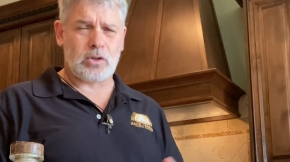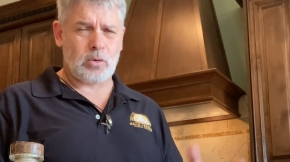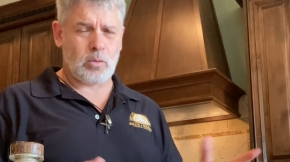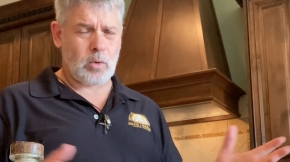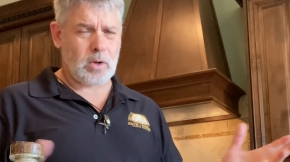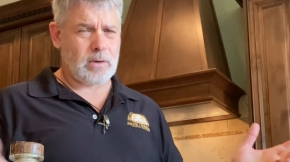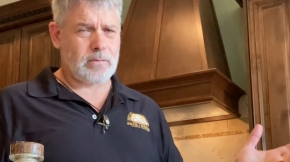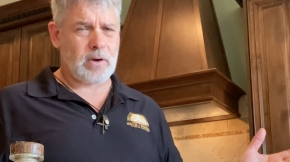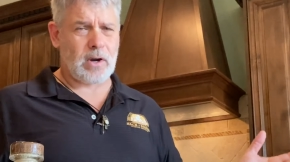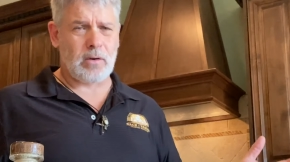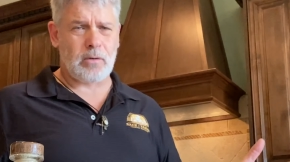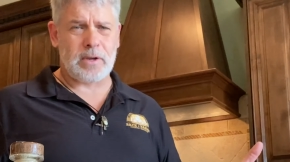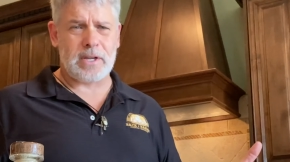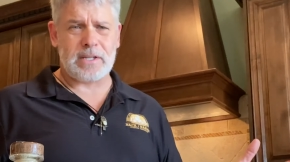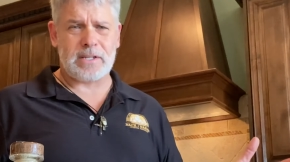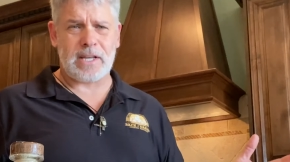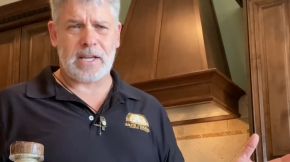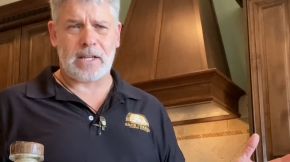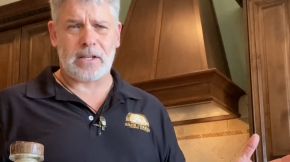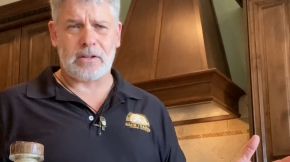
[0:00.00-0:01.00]
to one of our
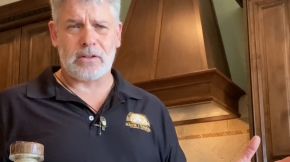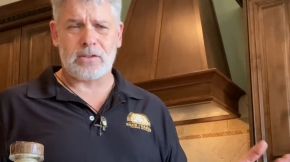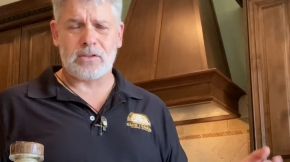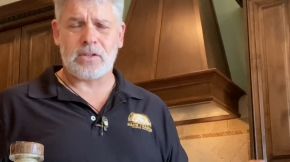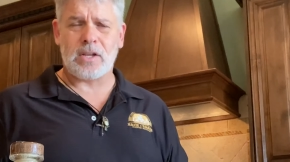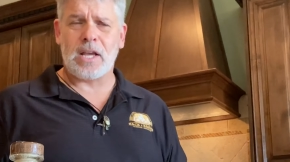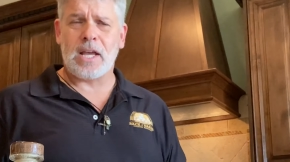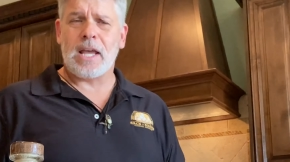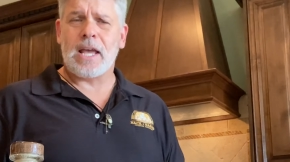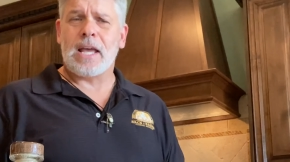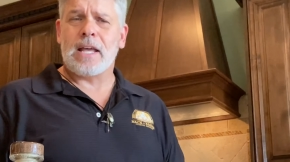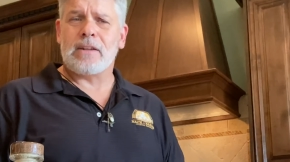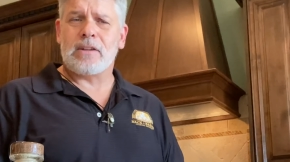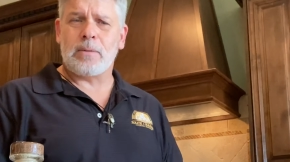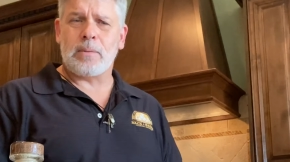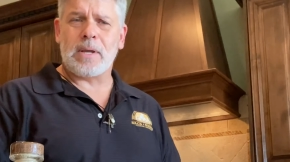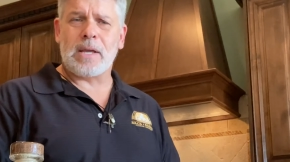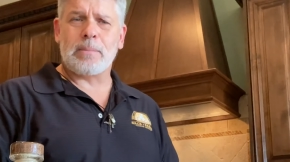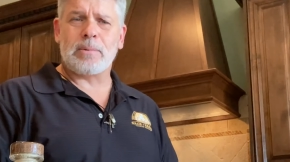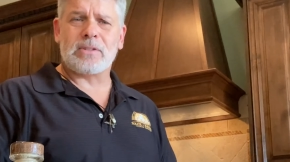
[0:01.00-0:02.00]
retailers
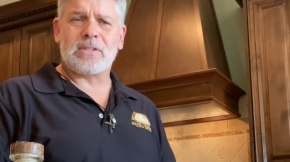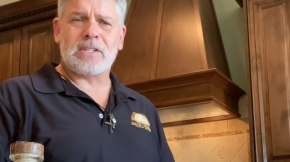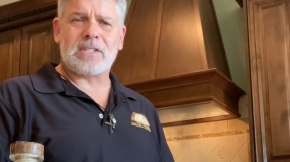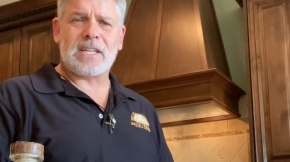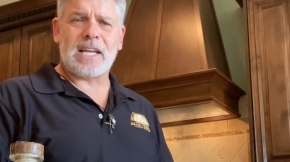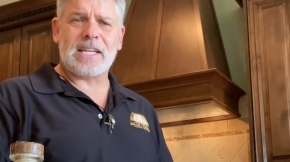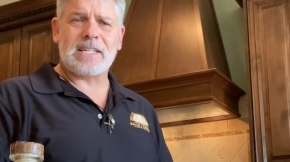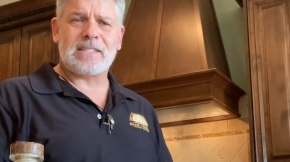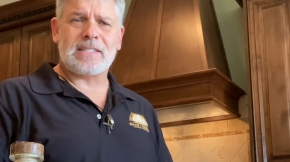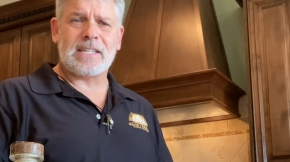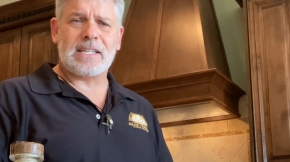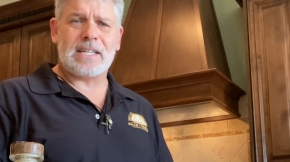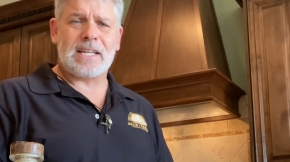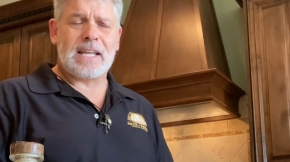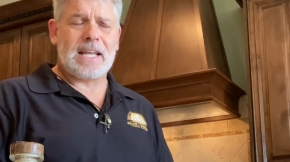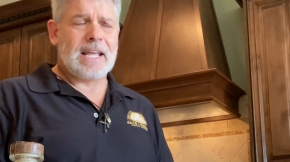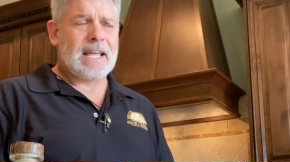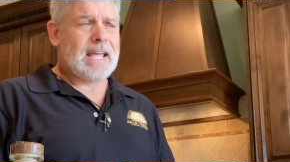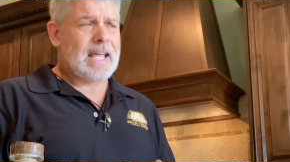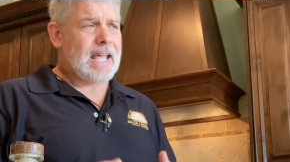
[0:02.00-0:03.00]
to be able to taste it